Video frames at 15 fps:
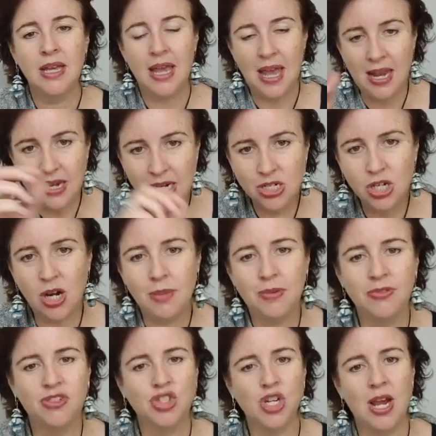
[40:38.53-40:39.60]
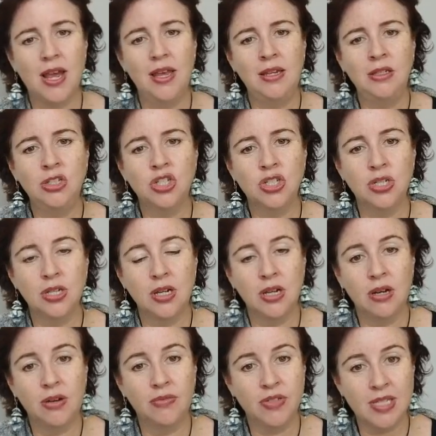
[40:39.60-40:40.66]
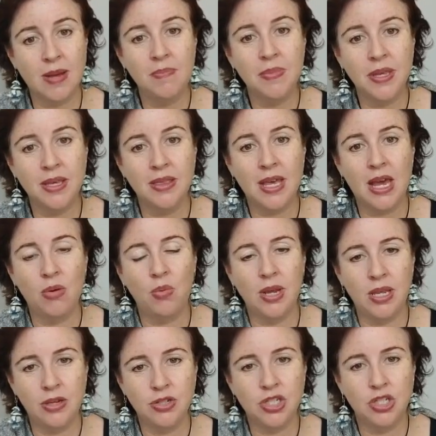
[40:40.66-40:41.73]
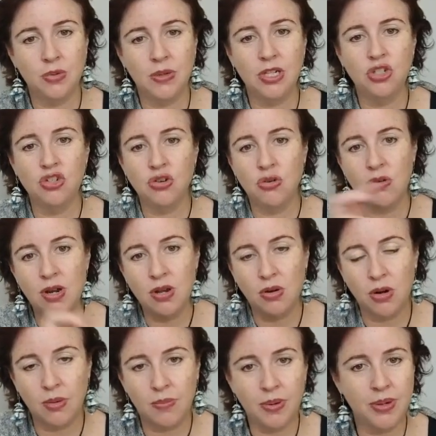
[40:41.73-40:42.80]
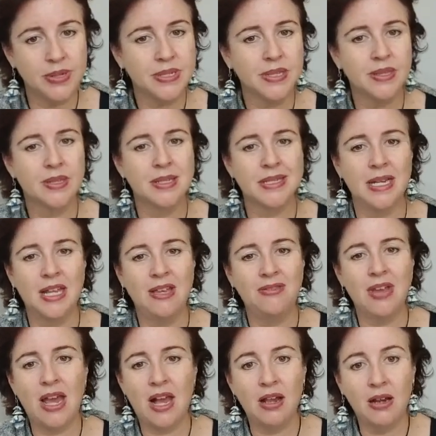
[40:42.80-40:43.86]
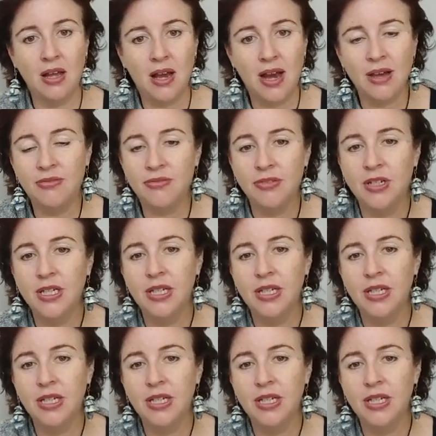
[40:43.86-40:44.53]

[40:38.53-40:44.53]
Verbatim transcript: any type of change of something that we used to enjoy or a person that's leaving our life